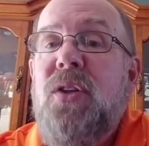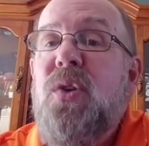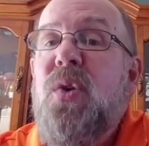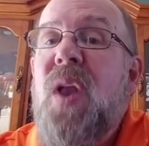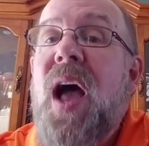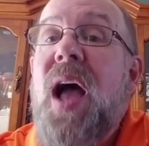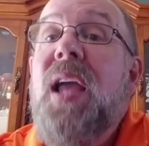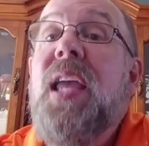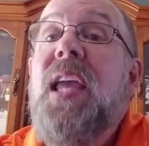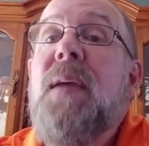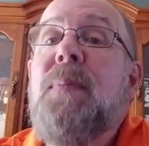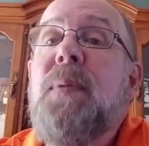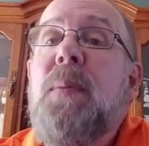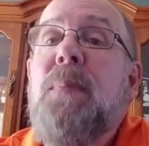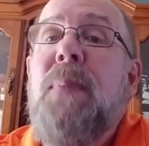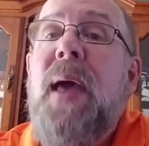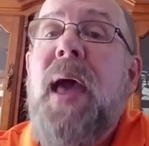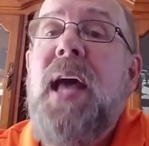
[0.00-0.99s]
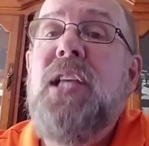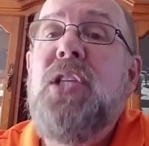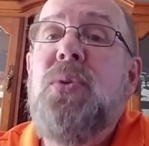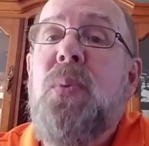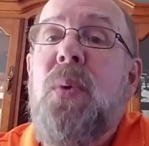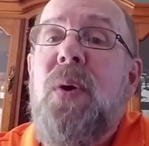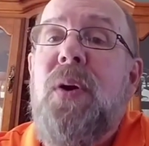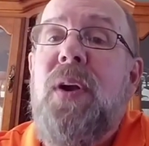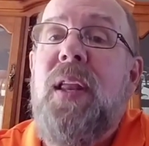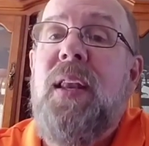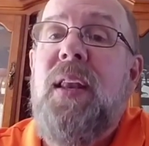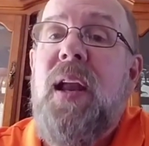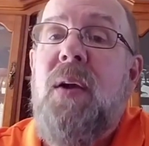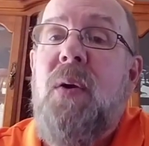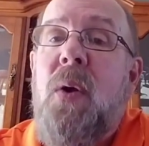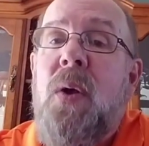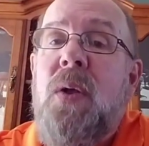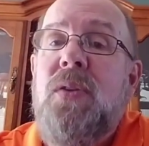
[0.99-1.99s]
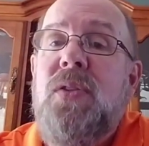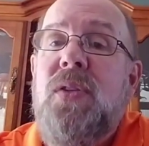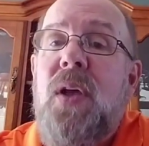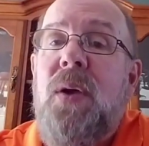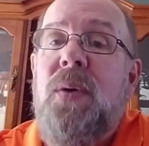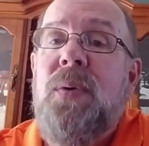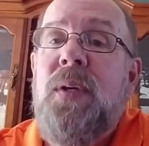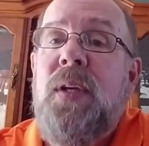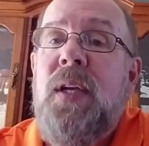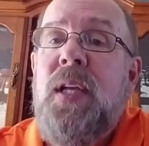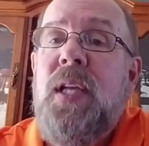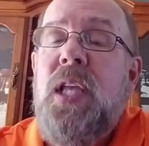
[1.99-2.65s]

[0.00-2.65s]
do not keep the password in there also.